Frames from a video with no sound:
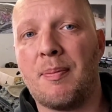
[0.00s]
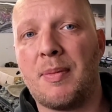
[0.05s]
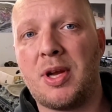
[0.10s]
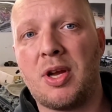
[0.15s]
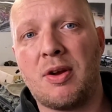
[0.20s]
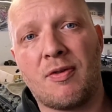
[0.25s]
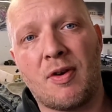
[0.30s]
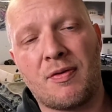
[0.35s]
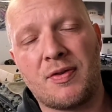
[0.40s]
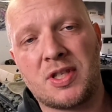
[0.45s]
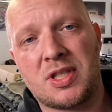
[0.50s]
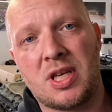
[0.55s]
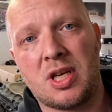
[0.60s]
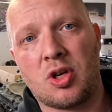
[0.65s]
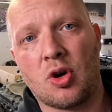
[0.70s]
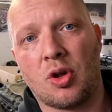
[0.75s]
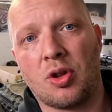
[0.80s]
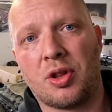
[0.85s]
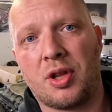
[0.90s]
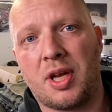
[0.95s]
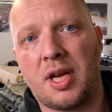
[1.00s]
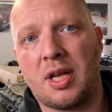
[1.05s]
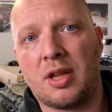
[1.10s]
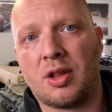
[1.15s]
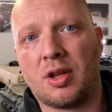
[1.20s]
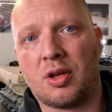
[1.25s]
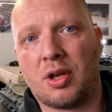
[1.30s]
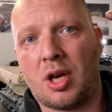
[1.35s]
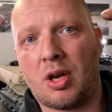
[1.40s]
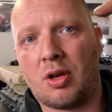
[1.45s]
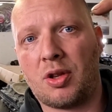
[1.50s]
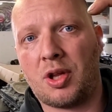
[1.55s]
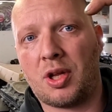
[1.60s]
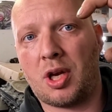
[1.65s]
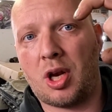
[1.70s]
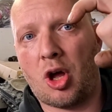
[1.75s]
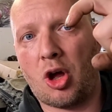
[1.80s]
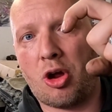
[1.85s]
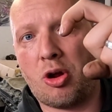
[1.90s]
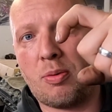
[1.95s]
You've obviously got the
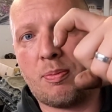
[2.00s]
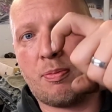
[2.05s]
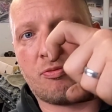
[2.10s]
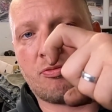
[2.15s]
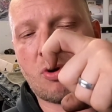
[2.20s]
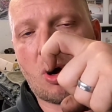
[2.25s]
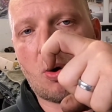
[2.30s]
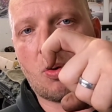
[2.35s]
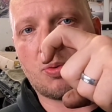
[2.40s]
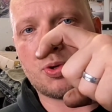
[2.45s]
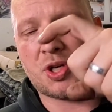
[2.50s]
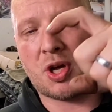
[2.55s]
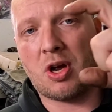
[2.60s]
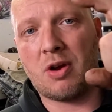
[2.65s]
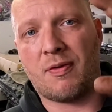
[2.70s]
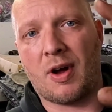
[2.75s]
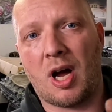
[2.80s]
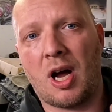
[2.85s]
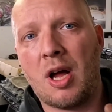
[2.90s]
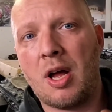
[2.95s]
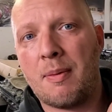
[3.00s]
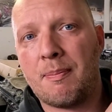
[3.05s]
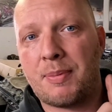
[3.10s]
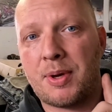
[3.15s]
lobe rolls over,